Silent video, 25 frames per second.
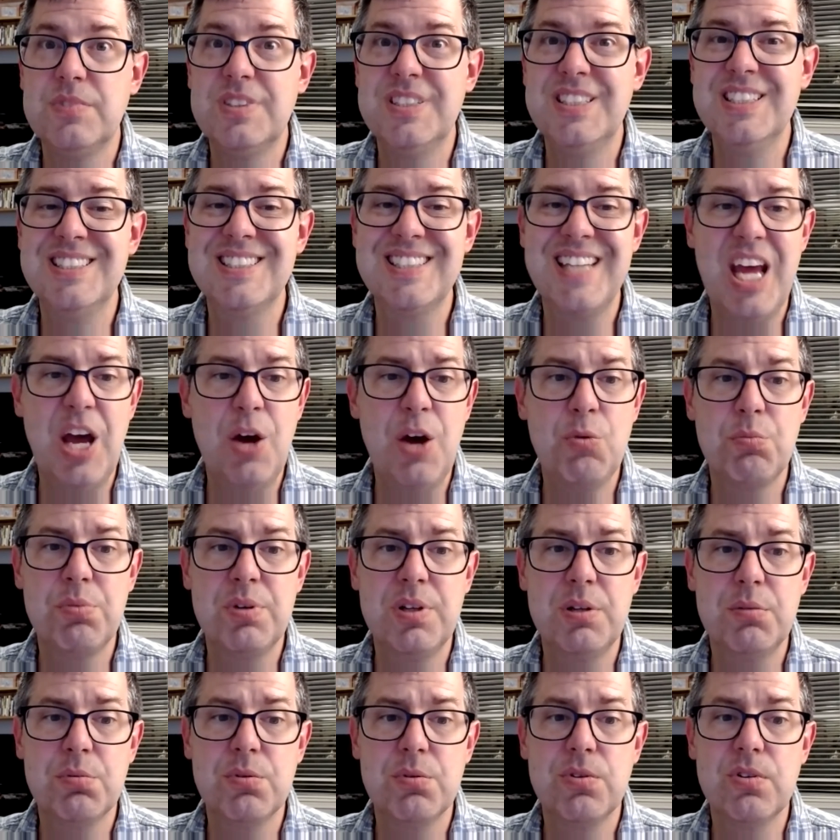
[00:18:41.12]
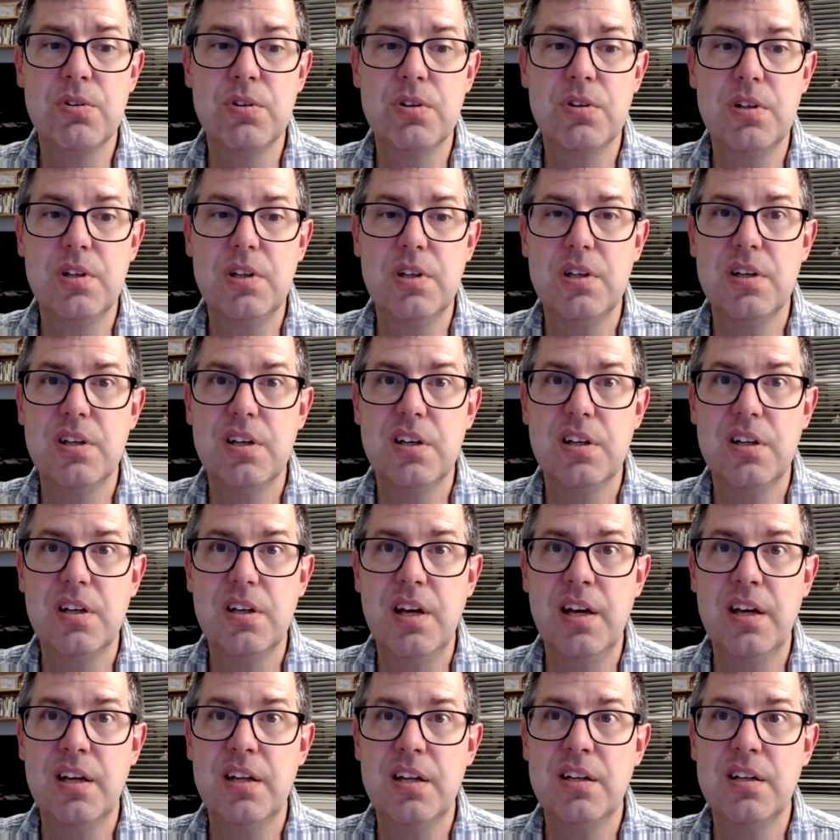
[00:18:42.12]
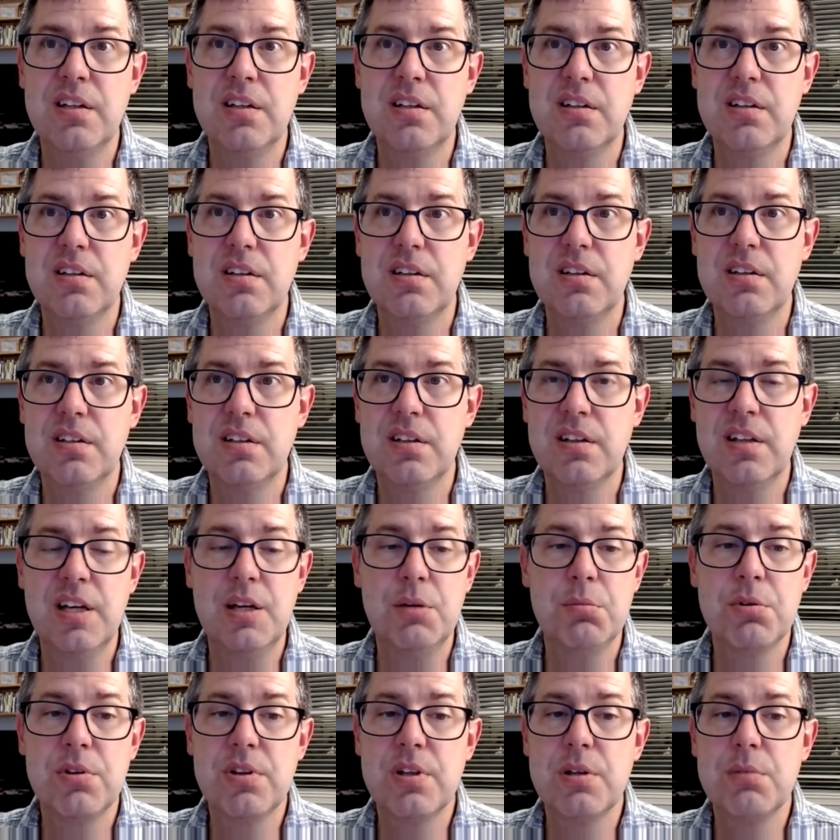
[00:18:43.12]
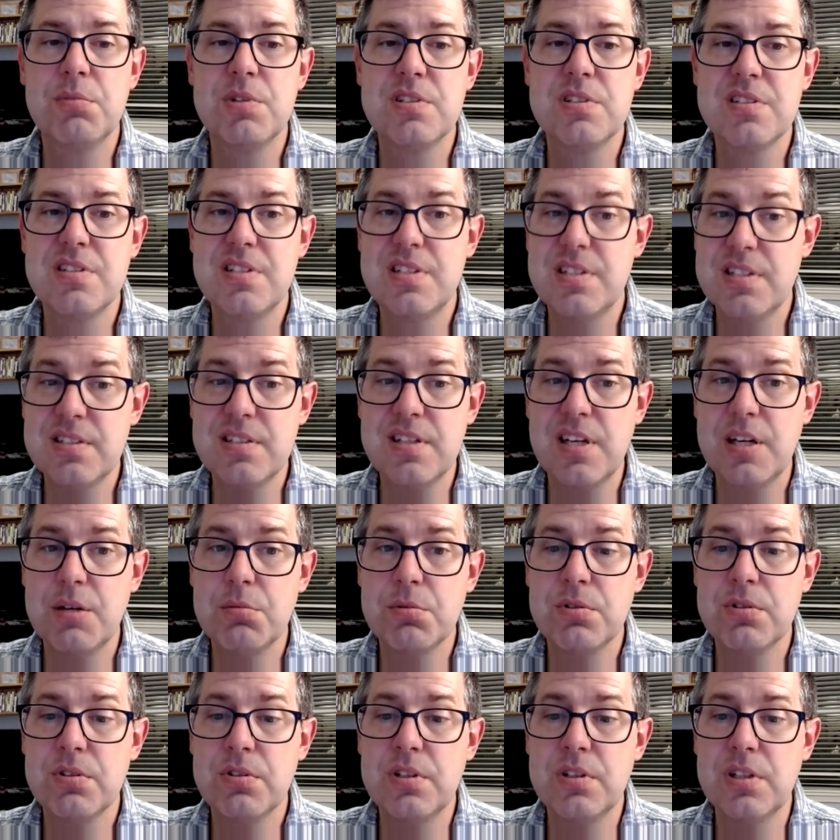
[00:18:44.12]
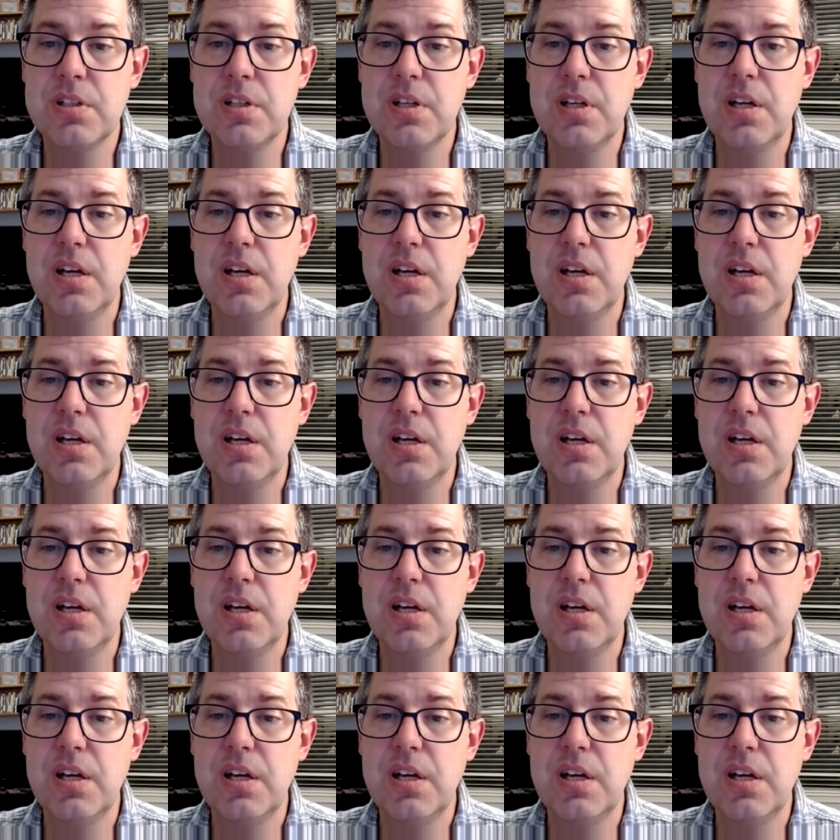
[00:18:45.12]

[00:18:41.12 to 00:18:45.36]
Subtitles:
discount people and label them as disabled